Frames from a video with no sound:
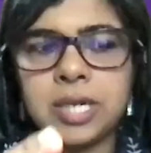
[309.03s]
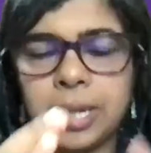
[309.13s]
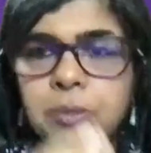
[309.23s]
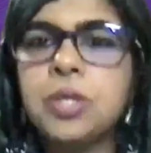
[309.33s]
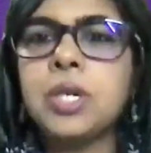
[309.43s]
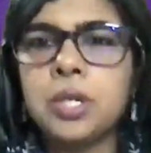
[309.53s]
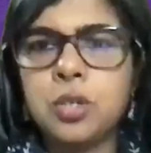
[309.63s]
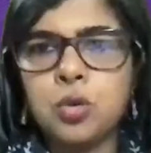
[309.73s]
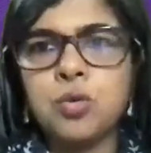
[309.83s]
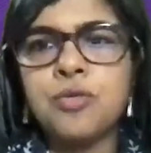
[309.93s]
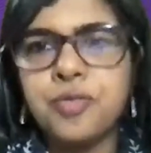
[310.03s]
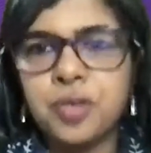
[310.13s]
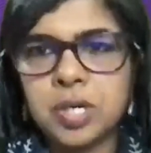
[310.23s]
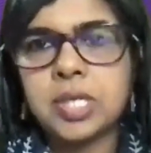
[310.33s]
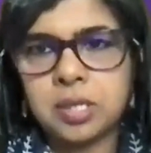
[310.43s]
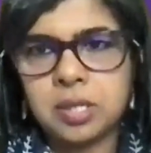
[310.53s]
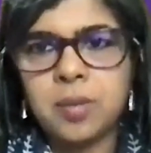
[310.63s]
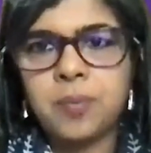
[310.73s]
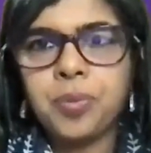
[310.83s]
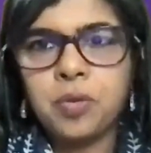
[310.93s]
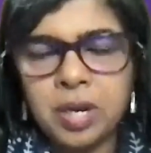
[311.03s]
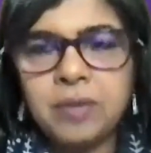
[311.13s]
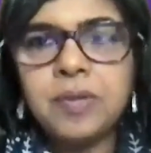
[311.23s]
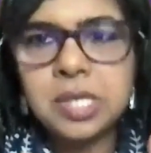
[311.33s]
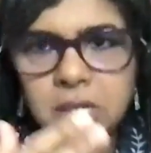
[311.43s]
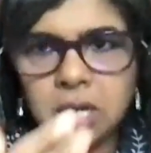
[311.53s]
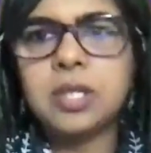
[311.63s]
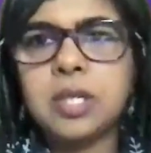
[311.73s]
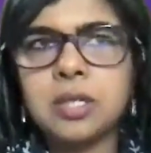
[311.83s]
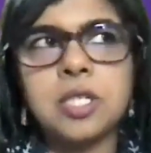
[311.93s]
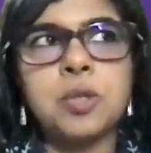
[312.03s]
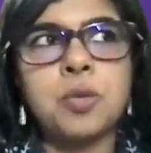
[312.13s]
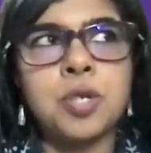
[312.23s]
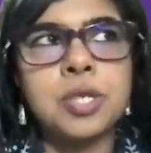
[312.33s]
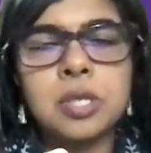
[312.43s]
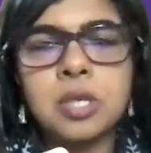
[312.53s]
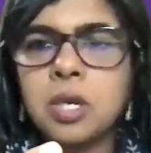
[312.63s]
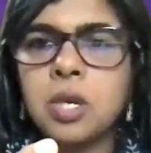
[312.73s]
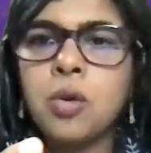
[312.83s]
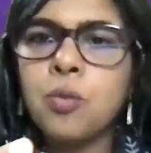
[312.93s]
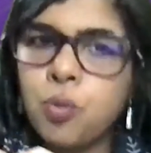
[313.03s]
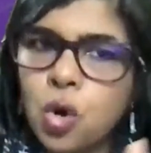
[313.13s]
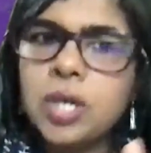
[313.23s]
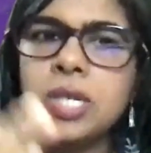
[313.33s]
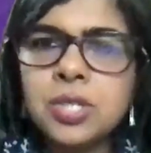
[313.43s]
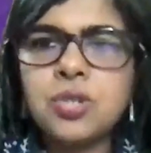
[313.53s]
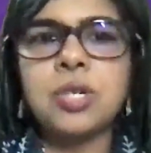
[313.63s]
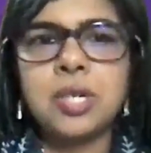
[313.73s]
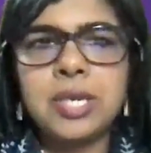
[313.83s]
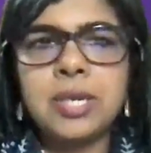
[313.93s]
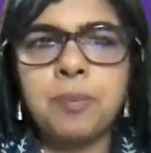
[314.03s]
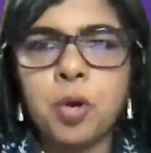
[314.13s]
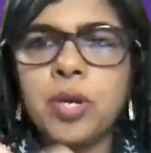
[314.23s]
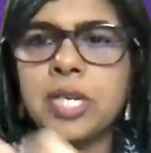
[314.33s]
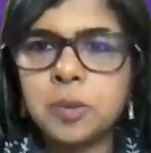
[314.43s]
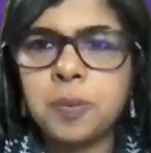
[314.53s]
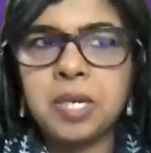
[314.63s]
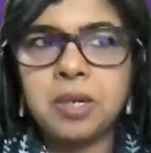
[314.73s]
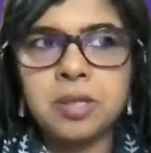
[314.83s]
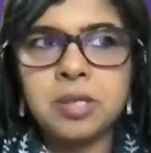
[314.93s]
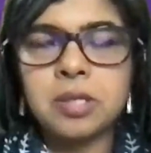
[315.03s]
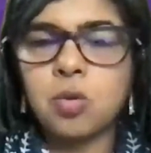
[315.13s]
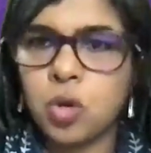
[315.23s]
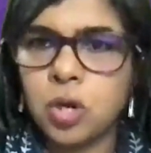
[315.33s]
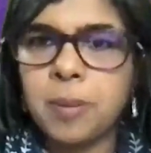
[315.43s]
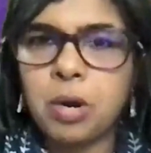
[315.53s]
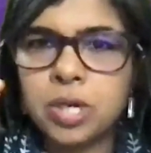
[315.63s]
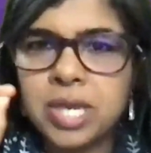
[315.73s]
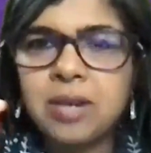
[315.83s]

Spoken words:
attempted to do first when we started this was, what is really employee experience all about?